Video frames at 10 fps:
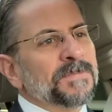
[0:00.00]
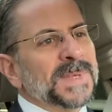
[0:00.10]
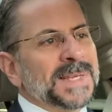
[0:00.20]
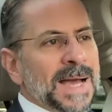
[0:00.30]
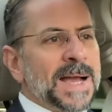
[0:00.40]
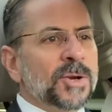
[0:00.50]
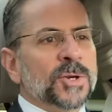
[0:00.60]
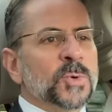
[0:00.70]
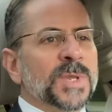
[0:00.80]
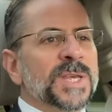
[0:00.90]

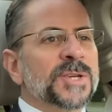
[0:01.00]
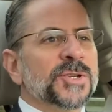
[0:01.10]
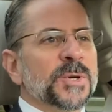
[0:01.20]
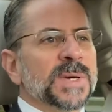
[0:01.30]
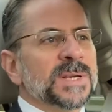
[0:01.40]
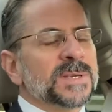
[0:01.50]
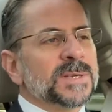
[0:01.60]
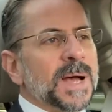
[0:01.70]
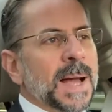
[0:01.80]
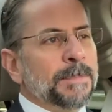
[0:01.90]
diagnose what the issue is.
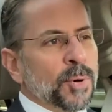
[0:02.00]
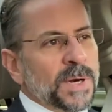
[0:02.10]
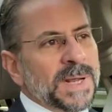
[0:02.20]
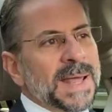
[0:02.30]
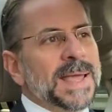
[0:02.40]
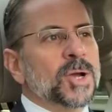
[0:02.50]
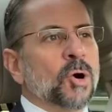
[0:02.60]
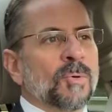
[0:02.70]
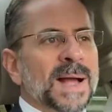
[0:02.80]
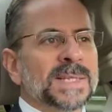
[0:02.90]
I put in a
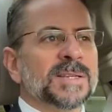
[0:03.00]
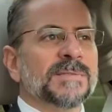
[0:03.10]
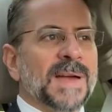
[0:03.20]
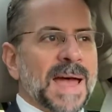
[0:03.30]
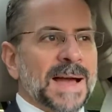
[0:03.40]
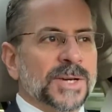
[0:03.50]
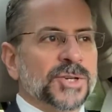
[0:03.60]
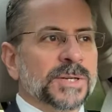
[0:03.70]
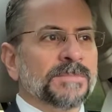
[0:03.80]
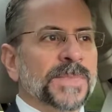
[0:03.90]
corrective
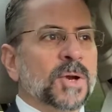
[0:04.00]
action.